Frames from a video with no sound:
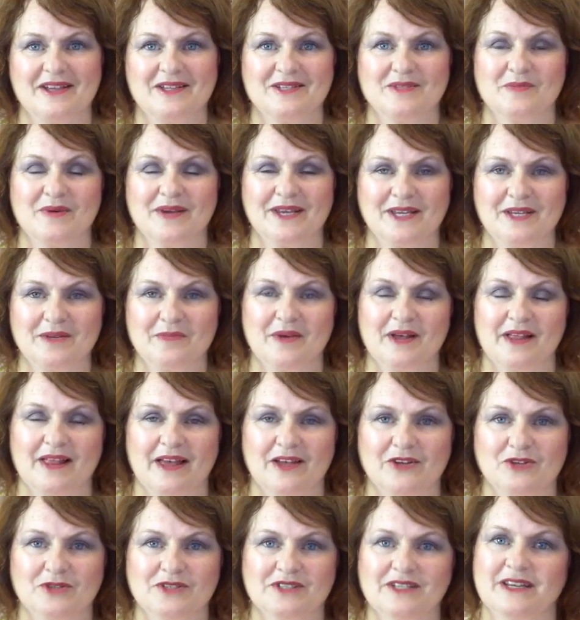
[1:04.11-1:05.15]
is my email
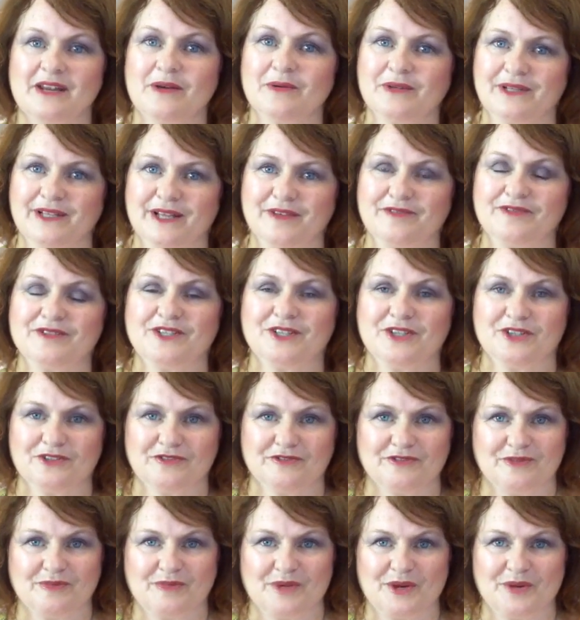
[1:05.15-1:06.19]
address, and I would love to hear
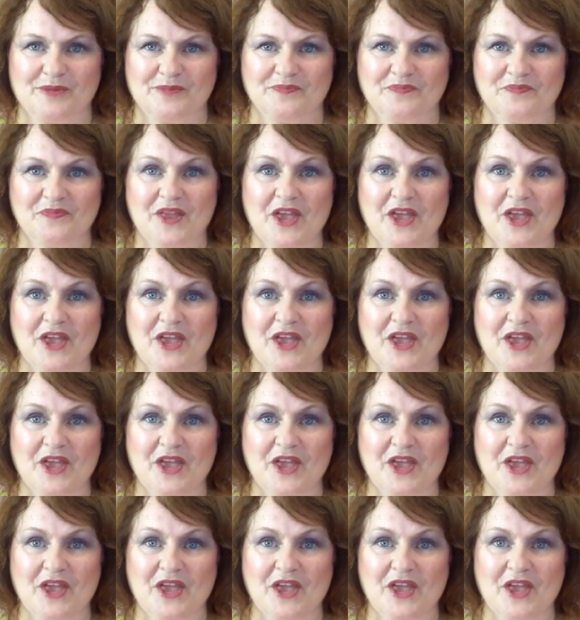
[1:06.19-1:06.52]
from you.